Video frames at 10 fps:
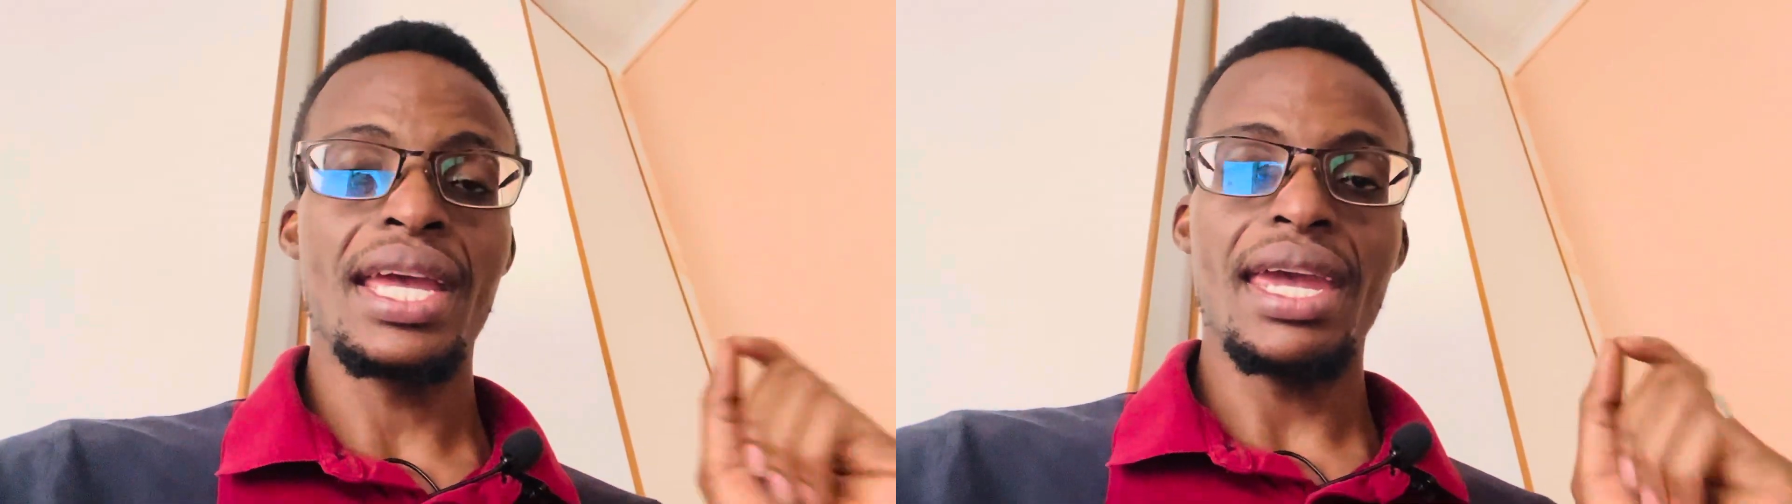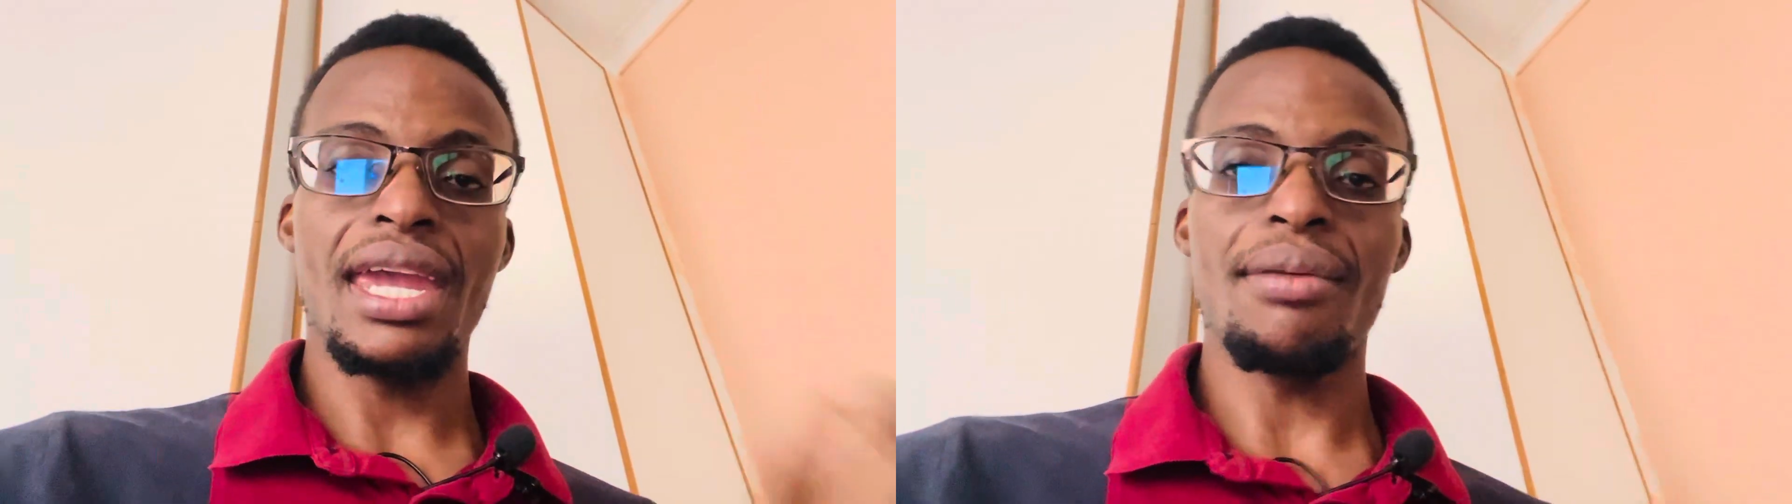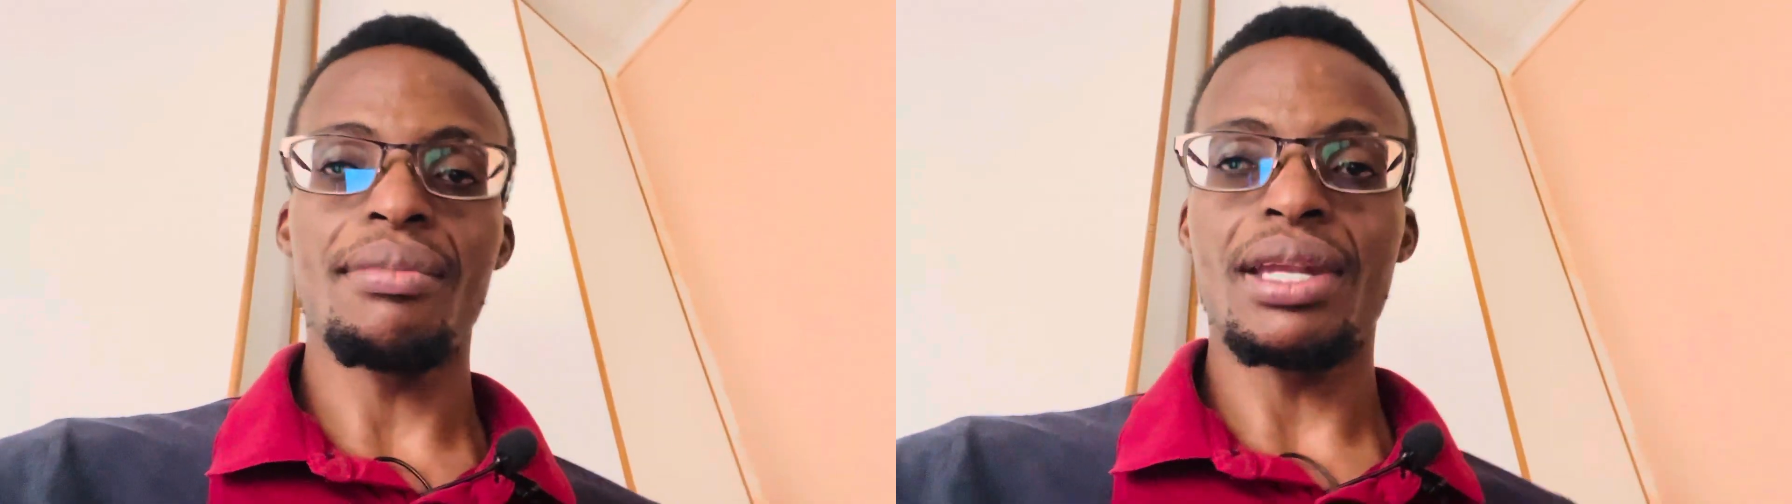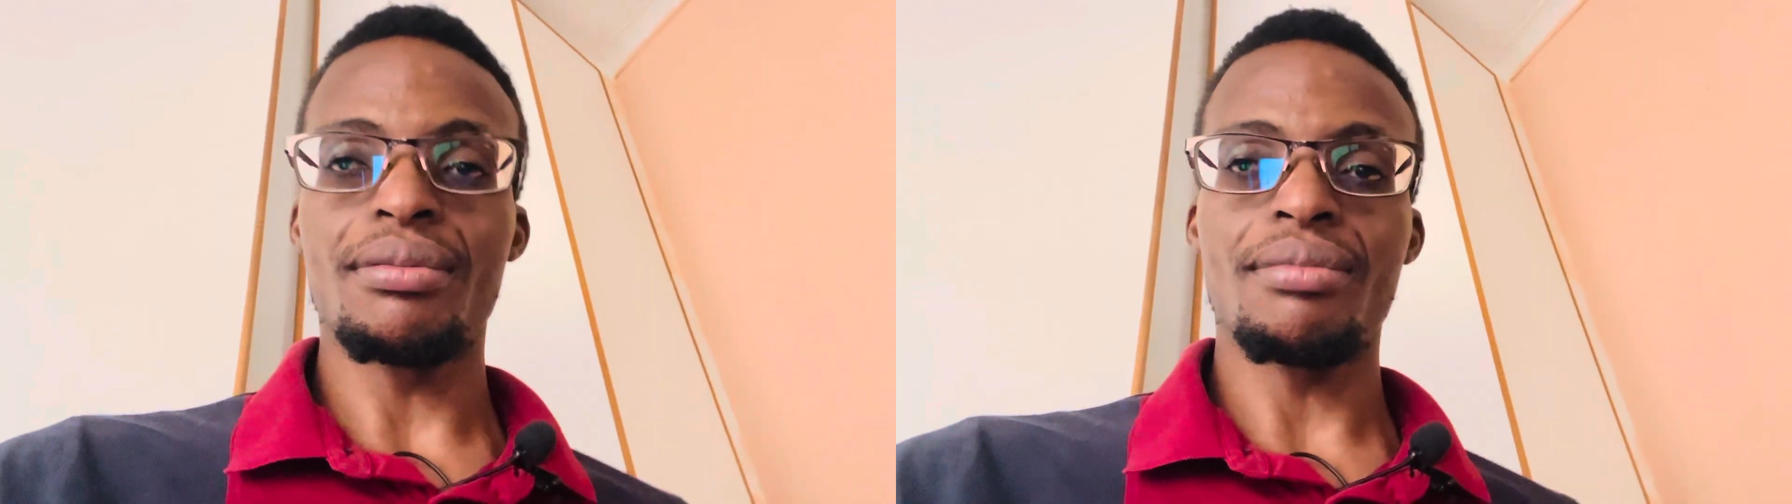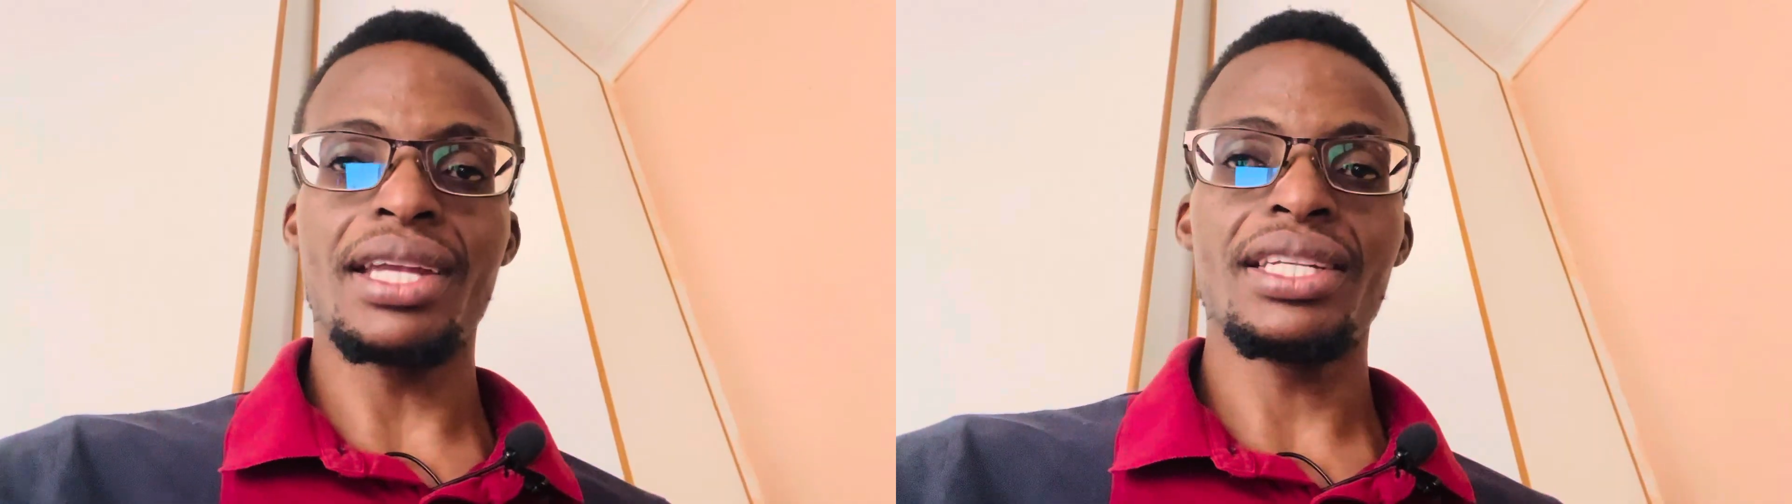Amen.
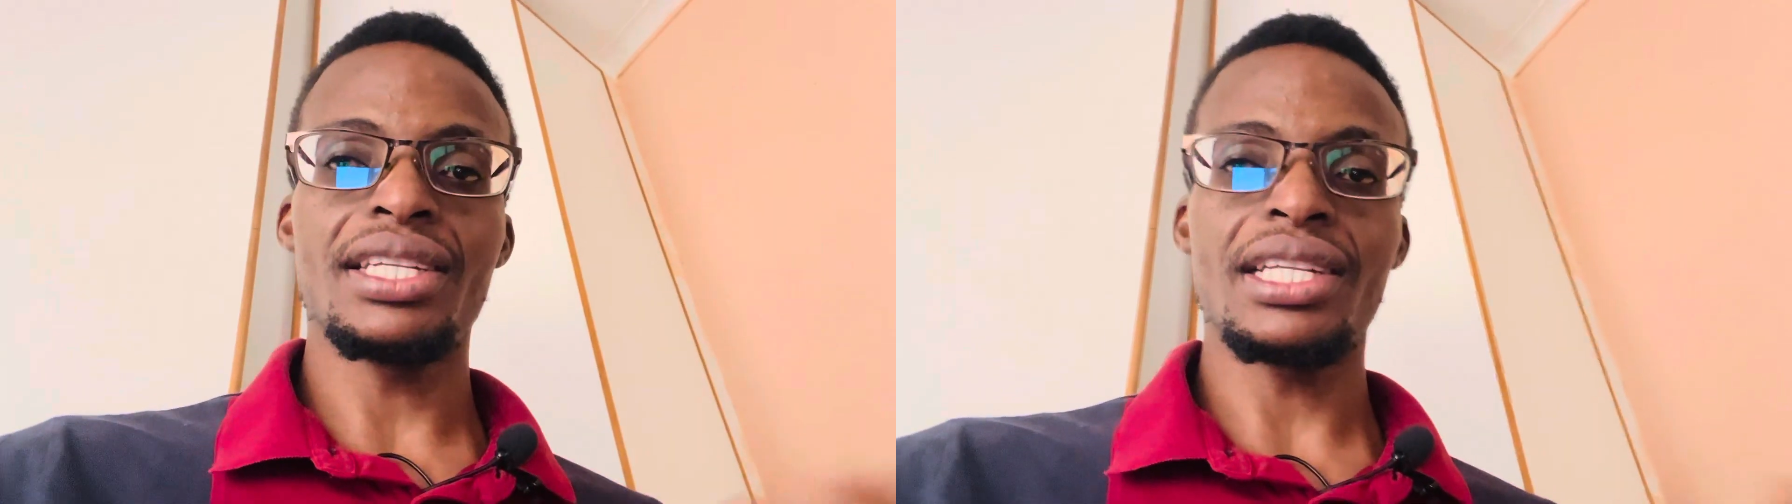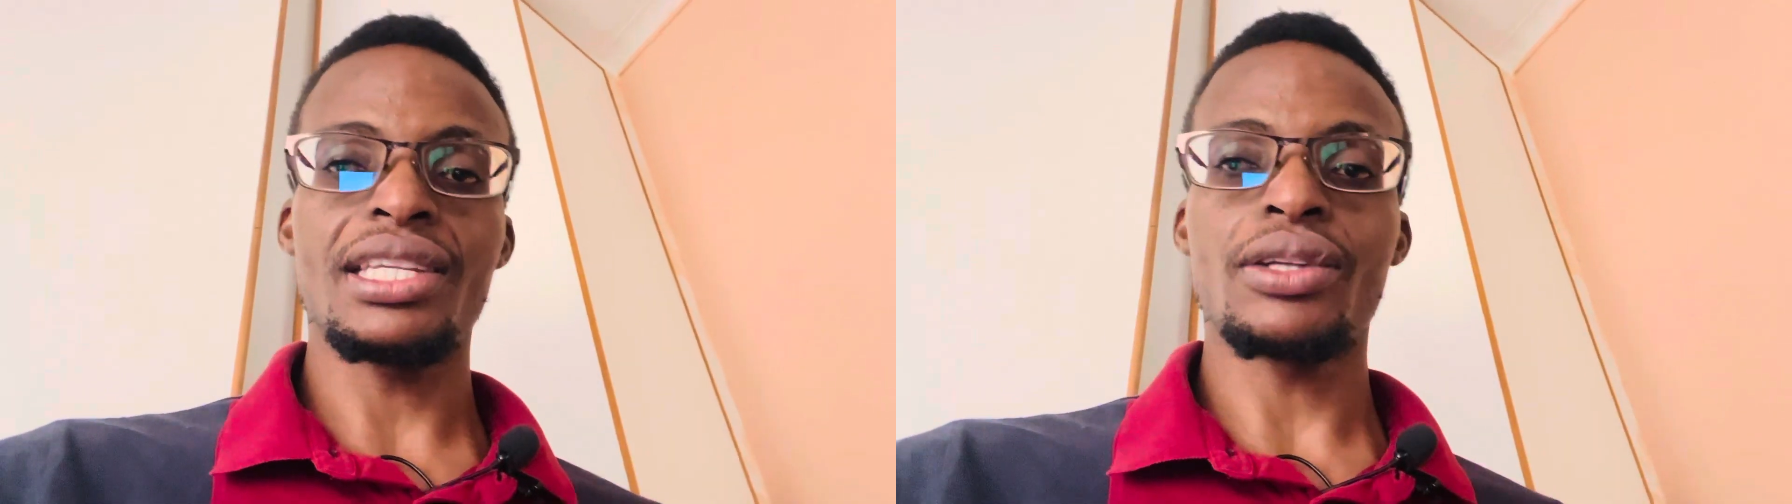My details are